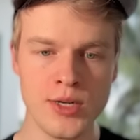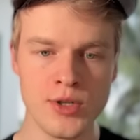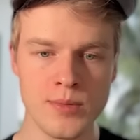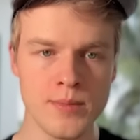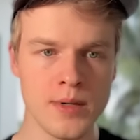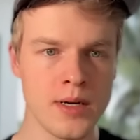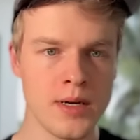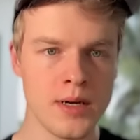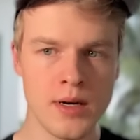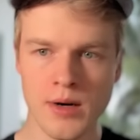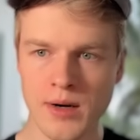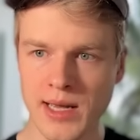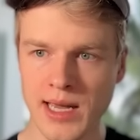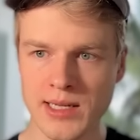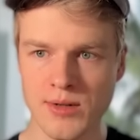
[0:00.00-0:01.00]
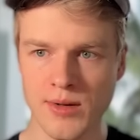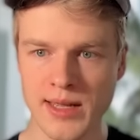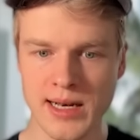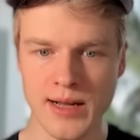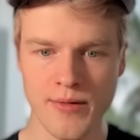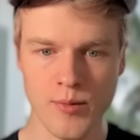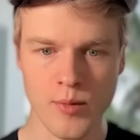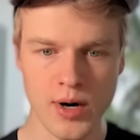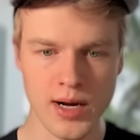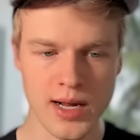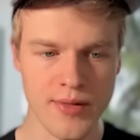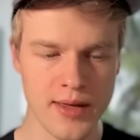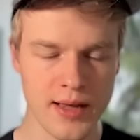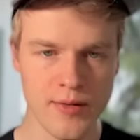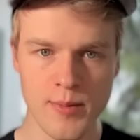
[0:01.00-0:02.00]
page. Okay, so that doesn't work.
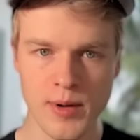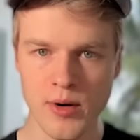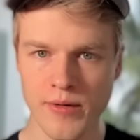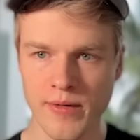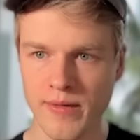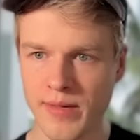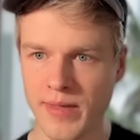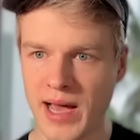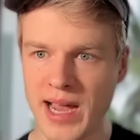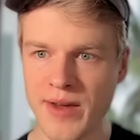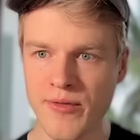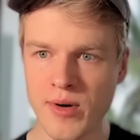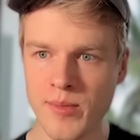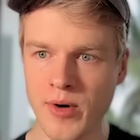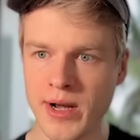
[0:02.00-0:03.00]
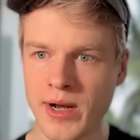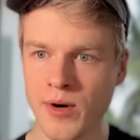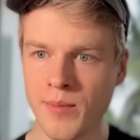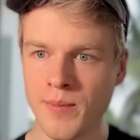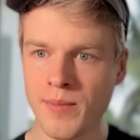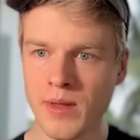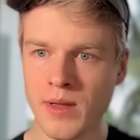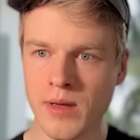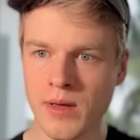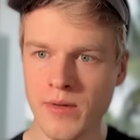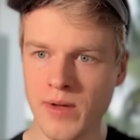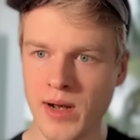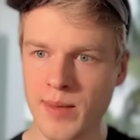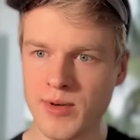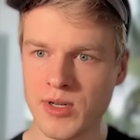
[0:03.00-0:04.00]
I think it's because it's in the iframe right now.
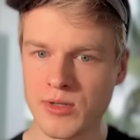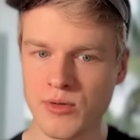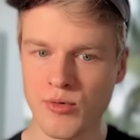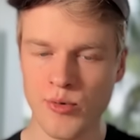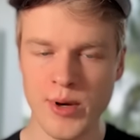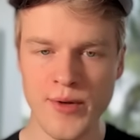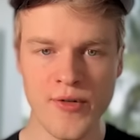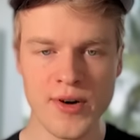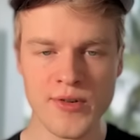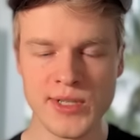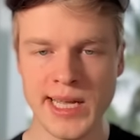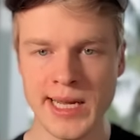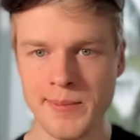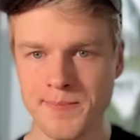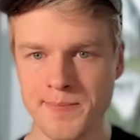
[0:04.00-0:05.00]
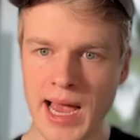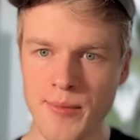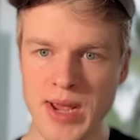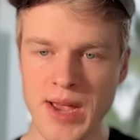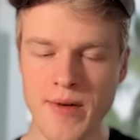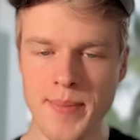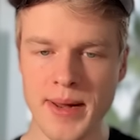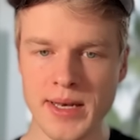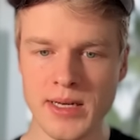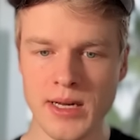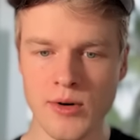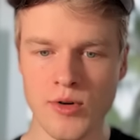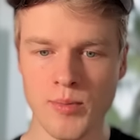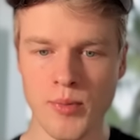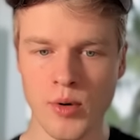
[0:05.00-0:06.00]
So let me just refresh that. And we have a button
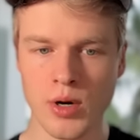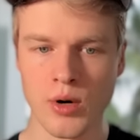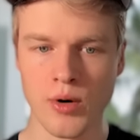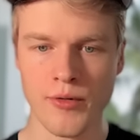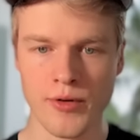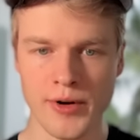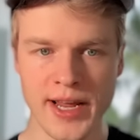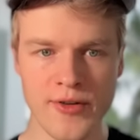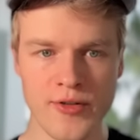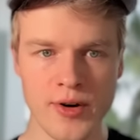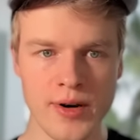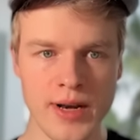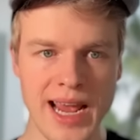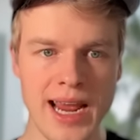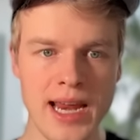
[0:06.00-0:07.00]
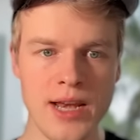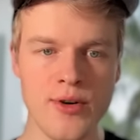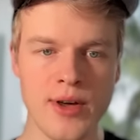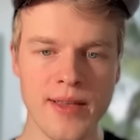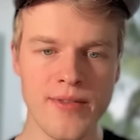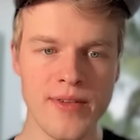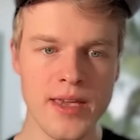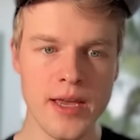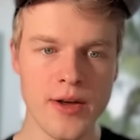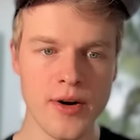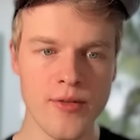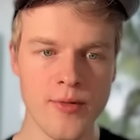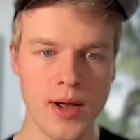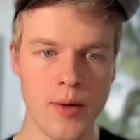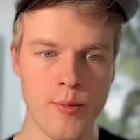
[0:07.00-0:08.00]
here to book a consultation. And you can see here
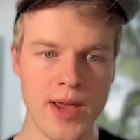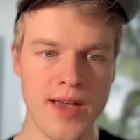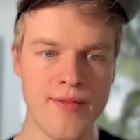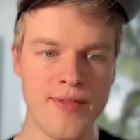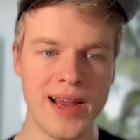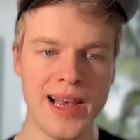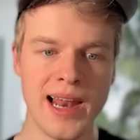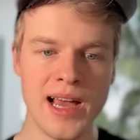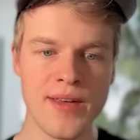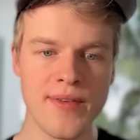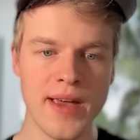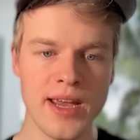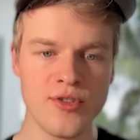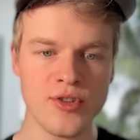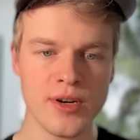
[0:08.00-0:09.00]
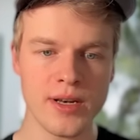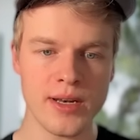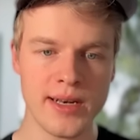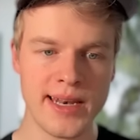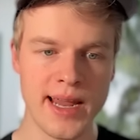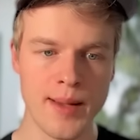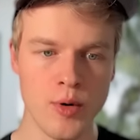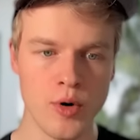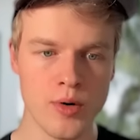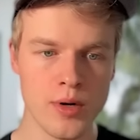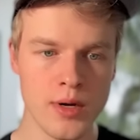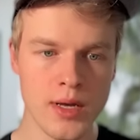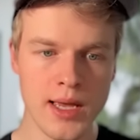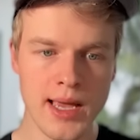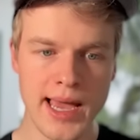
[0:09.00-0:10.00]
as well, we have a live agent demo,
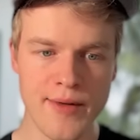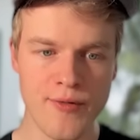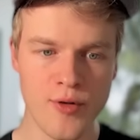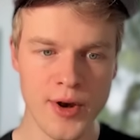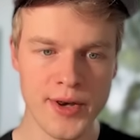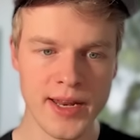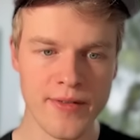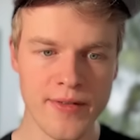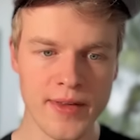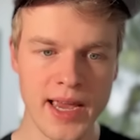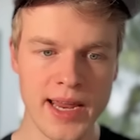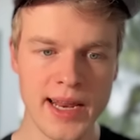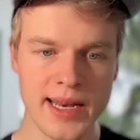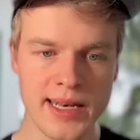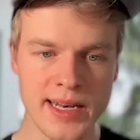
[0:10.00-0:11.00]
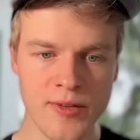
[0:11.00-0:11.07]
a front desk and a